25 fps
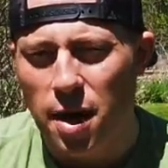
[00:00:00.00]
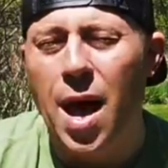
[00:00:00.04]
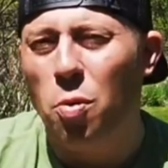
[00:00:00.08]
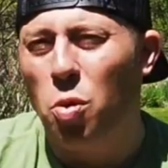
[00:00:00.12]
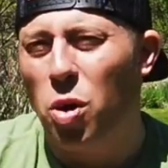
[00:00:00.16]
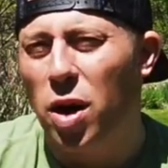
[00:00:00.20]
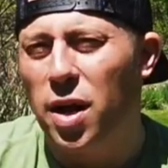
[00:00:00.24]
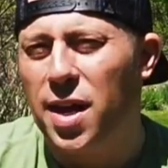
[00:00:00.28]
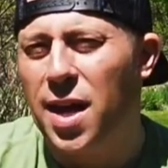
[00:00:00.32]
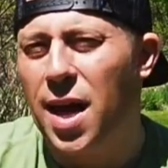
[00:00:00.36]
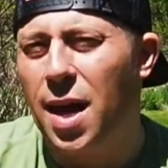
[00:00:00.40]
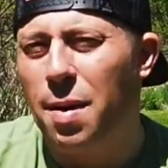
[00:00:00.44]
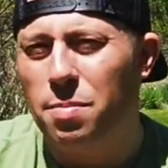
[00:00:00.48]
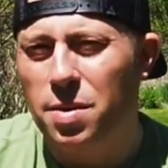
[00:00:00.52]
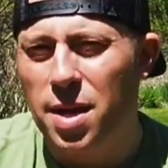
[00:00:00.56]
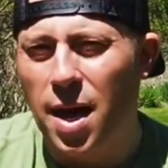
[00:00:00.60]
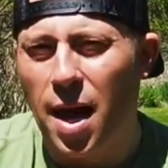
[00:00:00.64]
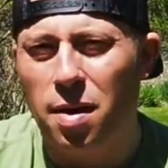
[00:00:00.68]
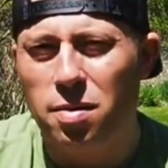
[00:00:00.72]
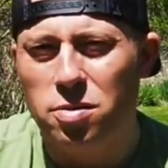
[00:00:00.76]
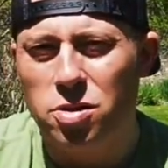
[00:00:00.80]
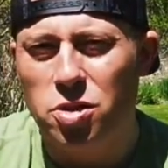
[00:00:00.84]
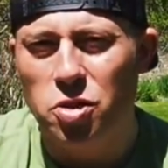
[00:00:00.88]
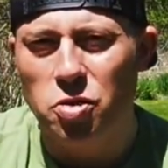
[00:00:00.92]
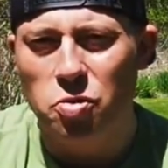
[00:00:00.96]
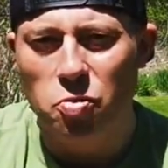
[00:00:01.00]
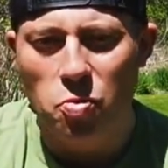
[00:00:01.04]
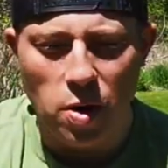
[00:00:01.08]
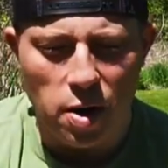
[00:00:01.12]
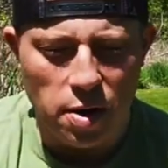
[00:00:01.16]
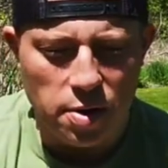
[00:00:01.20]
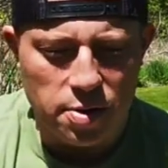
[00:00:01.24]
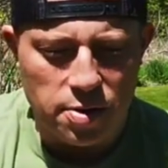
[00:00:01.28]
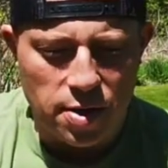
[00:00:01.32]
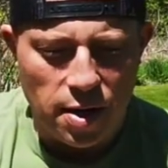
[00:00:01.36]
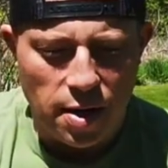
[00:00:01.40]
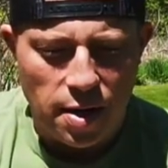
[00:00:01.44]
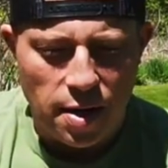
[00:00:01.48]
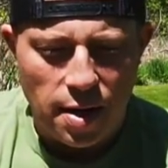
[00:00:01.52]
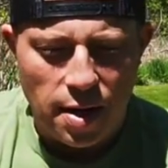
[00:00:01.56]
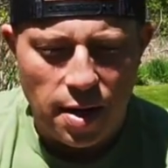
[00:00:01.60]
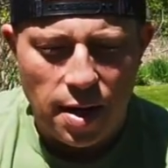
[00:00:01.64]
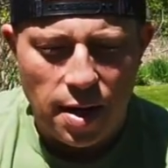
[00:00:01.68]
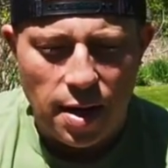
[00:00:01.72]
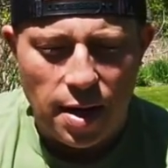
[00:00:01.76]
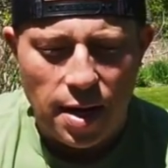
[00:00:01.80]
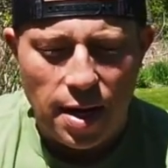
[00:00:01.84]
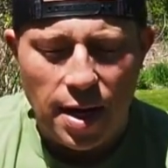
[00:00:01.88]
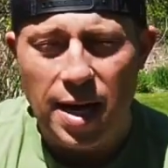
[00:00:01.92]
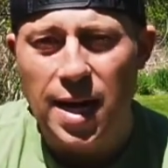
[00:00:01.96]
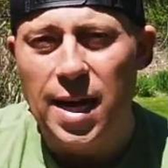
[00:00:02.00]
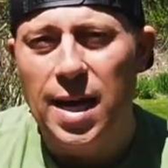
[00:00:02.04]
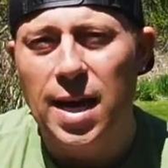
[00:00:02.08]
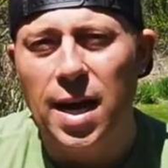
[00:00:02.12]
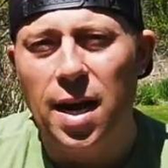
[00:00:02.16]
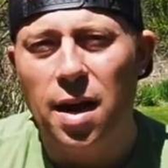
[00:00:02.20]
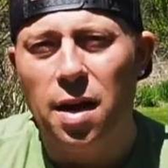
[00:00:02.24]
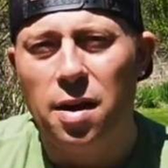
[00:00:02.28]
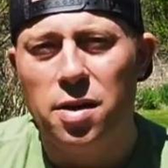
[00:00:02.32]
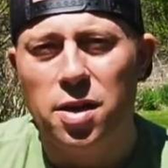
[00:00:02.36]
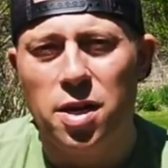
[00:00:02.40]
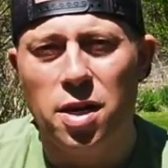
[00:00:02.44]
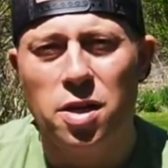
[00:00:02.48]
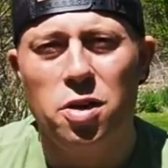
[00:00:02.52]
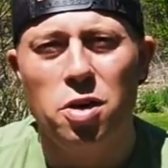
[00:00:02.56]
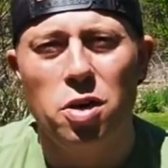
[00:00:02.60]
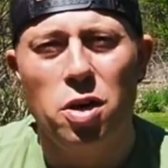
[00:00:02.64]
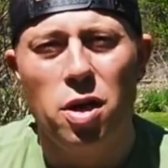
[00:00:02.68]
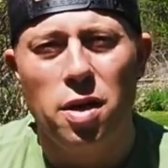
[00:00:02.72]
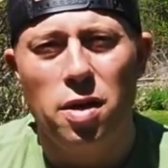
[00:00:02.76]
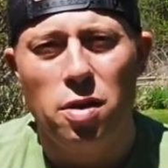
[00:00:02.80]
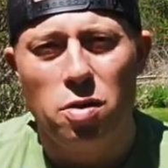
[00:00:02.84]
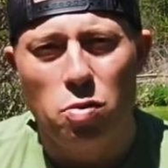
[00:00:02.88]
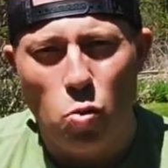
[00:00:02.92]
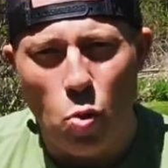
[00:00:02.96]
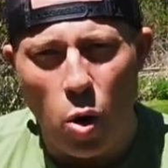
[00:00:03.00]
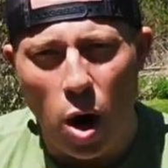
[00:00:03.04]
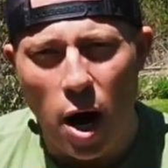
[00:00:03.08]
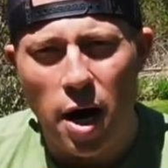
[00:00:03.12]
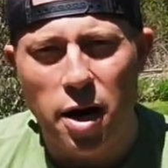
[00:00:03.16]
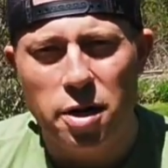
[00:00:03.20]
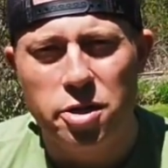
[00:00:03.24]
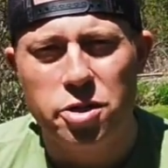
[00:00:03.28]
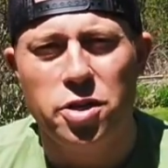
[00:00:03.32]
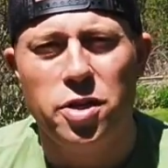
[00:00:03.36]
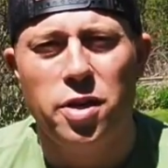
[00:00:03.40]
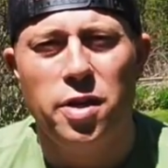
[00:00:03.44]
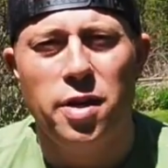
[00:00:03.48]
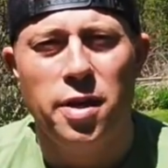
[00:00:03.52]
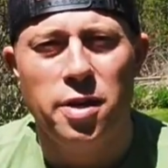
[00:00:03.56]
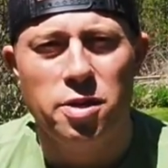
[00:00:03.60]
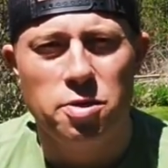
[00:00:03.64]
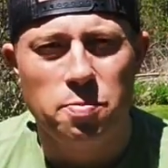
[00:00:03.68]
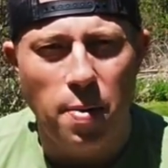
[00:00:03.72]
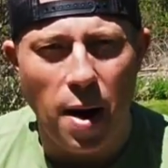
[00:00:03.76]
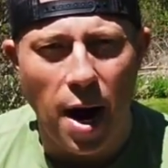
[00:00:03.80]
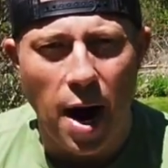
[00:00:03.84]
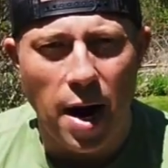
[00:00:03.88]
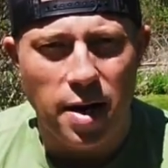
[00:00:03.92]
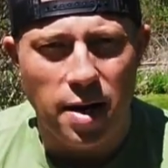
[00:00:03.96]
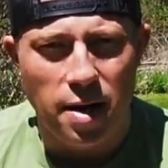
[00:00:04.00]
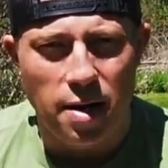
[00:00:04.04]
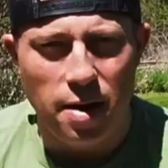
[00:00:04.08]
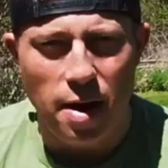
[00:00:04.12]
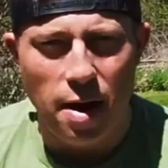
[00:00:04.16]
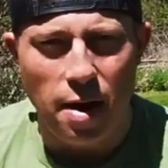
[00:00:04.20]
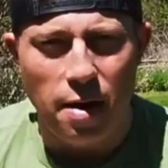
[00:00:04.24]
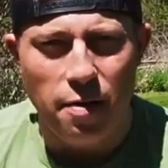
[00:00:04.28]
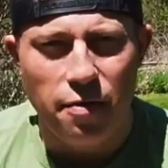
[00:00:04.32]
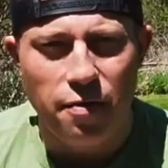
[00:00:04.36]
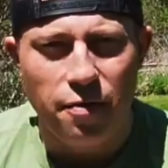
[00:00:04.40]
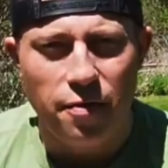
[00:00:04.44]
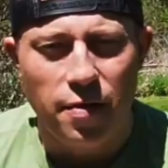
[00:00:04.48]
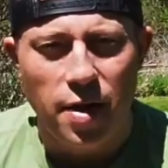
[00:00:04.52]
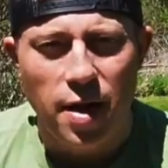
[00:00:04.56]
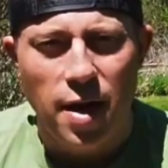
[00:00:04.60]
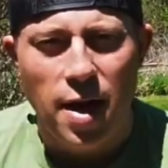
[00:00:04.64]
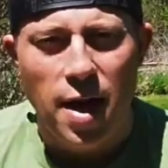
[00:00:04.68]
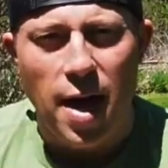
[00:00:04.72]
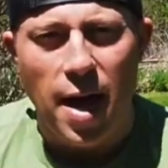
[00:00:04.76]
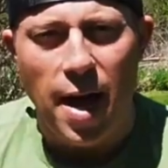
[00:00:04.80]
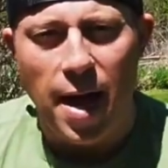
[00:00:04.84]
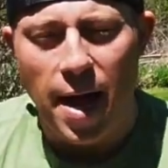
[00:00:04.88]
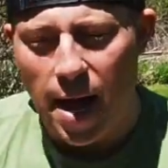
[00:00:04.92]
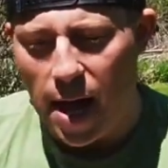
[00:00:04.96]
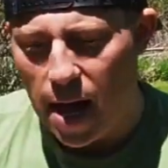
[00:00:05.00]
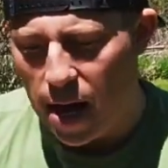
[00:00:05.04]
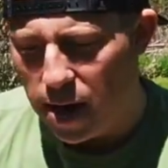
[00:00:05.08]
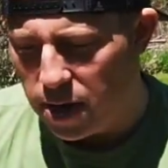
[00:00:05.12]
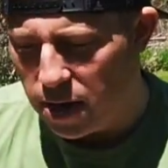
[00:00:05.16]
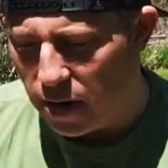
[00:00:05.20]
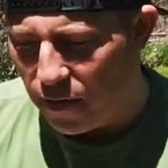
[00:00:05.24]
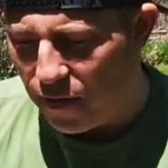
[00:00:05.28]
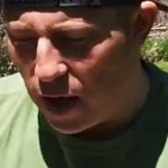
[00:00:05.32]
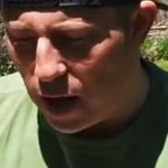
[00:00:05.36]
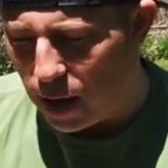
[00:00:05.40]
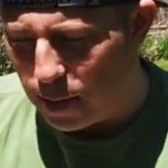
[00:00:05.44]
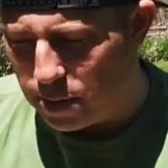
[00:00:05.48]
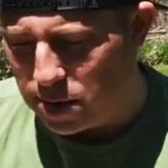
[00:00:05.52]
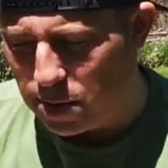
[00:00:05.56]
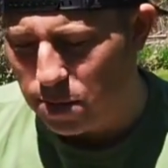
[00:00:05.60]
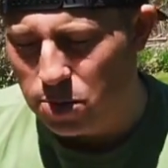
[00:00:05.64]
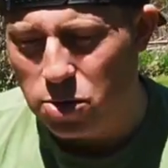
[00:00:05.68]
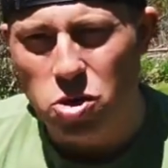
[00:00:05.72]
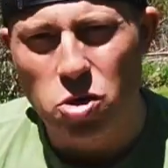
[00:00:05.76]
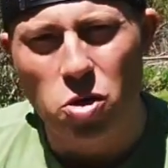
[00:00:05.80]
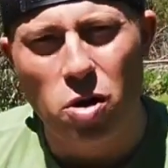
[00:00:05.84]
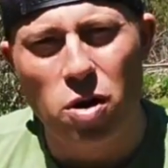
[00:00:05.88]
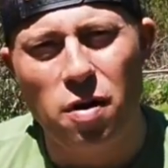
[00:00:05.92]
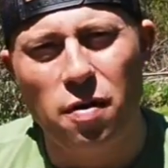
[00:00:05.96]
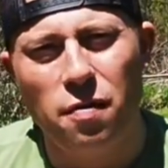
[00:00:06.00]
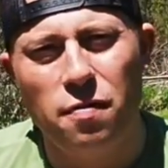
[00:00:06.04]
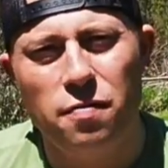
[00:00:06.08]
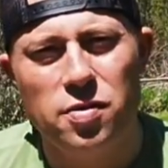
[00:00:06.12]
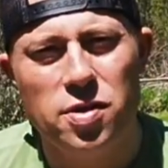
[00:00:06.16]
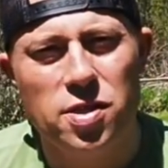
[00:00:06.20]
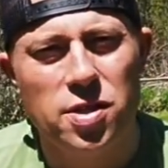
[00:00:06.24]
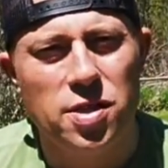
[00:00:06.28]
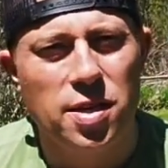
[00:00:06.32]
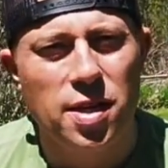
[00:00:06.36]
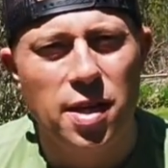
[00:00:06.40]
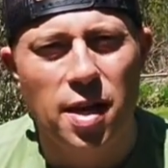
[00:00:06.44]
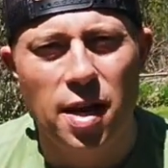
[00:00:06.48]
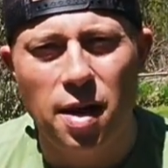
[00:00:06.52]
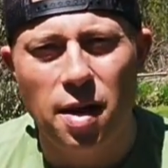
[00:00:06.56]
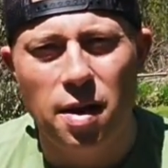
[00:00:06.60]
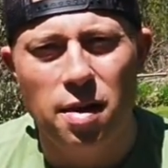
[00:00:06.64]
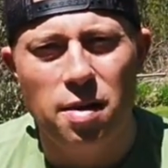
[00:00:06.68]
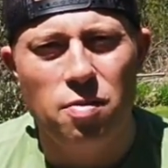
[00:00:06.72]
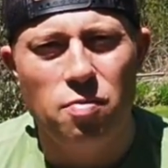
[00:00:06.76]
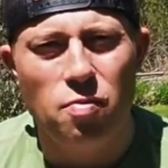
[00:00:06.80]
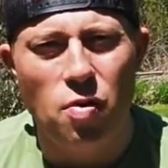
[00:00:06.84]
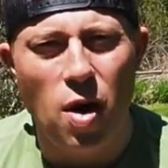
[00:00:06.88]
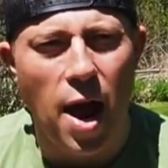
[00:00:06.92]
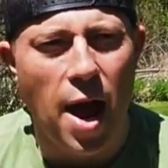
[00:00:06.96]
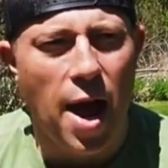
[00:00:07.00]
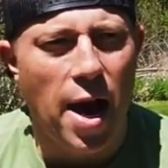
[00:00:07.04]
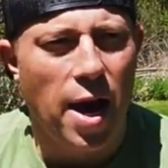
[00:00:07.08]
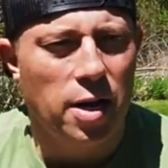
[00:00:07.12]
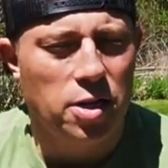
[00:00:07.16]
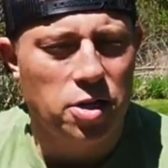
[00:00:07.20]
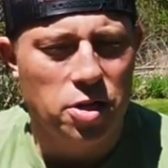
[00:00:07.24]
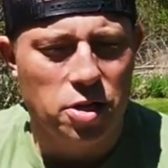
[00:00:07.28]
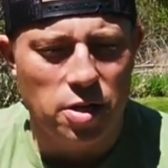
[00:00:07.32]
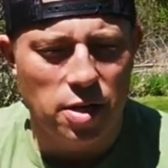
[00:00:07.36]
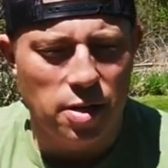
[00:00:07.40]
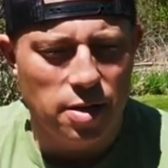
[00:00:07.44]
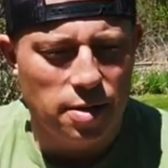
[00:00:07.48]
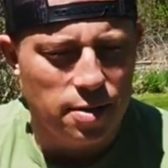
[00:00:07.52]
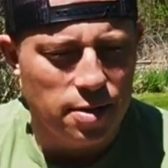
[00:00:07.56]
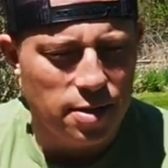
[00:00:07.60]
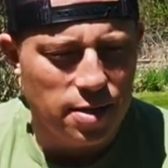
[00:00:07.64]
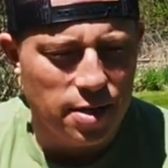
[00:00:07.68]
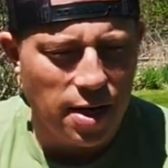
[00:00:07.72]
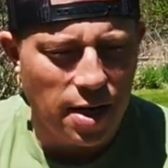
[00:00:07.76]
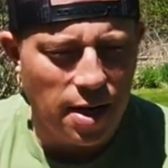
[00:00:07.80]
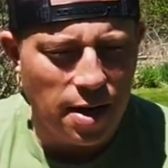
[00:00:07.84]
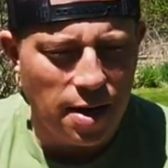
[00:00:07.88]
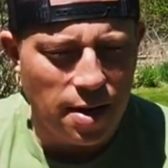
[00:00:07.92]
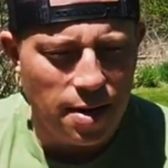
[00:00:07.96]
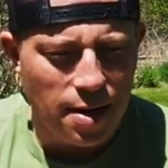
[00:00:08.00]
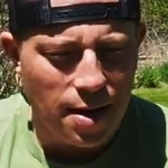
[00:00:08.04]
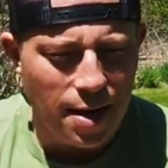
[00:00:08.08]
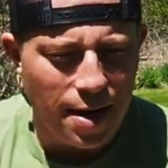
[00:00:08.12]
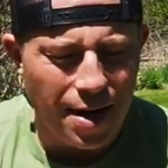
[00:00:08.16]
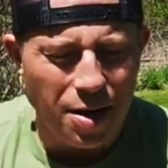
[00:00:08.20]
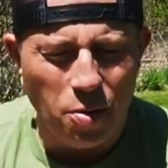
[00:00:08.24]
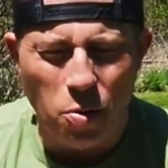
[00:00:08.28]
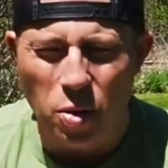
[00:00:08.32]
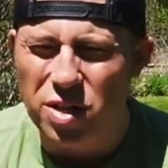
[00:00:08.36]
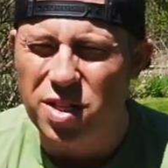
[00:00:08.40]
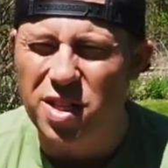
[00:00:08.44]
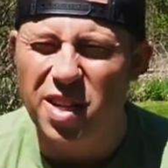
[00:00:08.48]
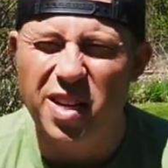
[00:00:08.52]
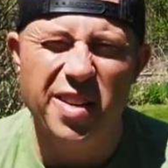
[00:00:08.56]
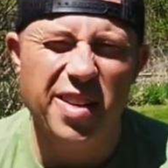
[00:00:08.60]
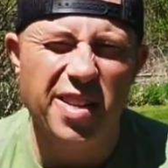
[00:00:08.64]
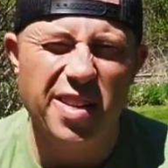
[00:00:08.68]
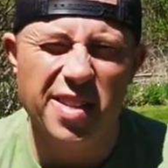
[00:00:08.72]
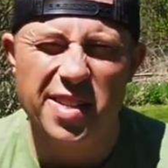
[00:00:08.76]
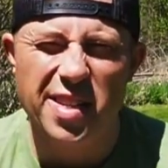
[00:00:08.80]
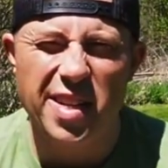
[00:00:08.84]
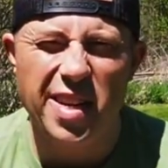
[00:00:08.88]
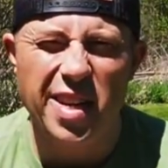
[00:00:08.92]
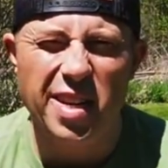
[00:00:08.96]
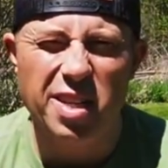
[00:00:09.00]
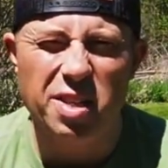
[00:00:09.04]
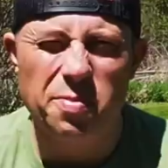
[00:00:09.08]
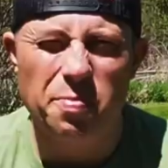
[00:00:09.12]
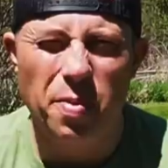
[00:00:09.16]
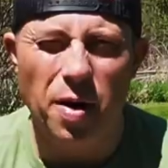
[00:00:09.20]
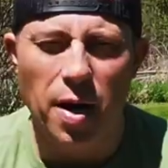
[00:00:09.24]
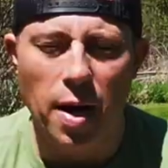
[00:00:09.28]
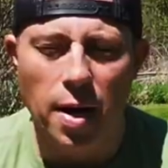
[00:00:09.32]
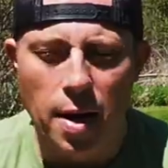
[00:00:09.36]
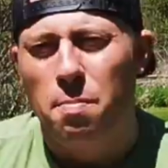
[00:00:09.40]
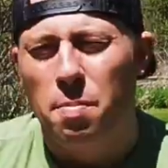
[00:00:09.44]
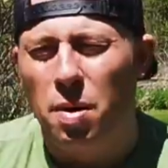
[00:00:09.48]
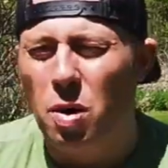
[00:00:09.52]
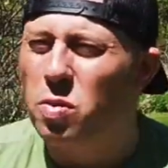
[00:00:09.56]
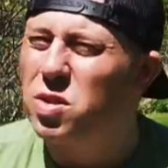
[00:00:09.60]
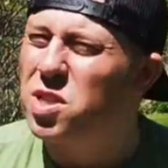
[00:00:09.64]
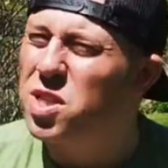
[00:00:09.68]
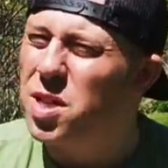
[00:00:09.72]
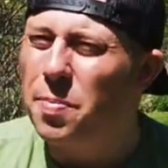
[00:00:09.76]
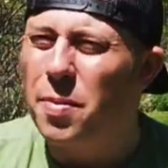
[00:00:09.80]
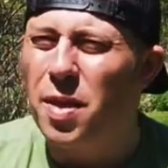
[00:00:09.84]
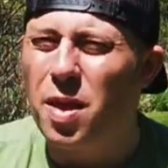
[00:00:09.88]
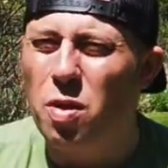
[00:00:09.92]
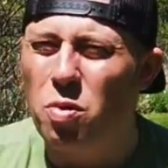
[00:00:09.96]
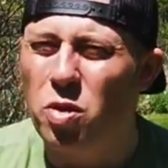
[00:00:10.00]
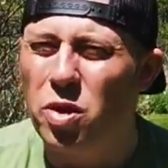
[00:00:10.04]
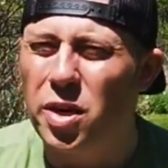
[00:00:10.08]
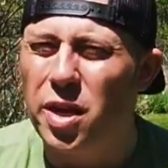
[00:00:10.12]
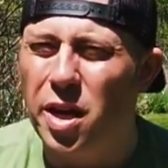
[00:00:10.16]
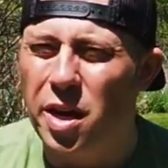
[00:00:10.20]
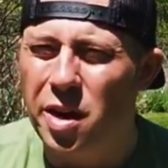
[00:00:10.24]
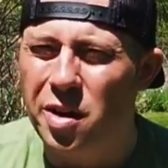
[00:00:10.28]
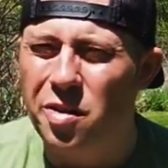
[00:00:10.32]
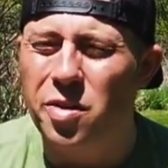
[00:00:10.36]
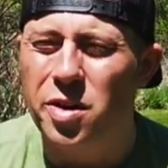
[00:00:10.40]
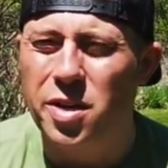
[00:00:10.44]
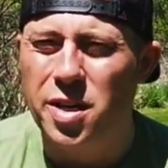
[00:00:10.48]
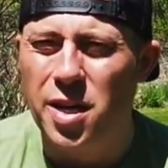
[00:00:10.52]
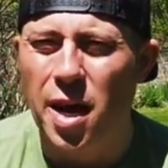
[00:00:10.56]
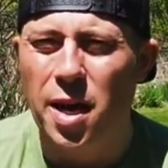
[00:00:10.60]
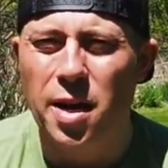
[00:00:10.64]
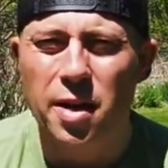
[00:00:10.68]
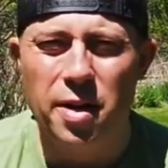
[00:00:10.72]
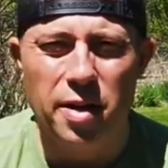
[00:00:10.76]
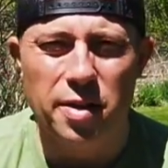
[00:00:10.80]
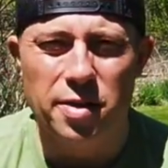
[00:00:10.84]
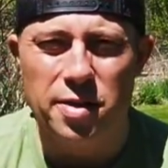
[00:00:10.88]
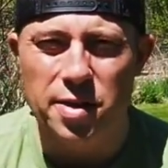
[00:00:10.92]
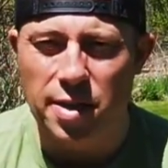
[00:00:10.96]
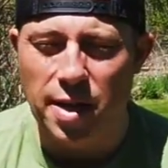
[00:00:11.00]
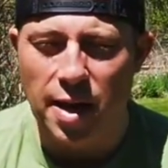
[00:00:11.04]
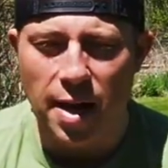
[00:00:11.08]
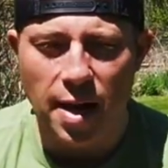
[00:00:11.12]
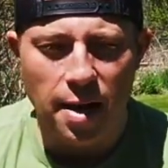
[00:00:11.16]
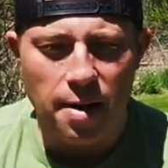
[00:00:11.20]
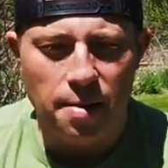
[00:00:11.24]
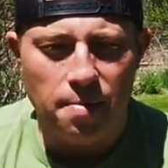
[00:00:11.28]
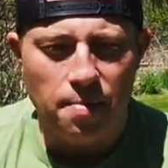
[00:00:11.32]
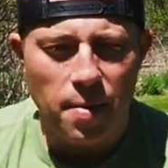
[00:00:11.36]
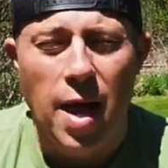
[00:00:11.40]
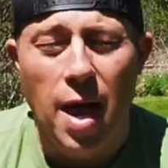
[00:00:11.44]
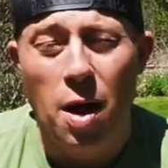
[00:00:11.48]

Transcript: And what it came down to was he didn't wash his body enough and developed some sort of skin rash, it wasn't a disease, but it was something that really irritated his skin.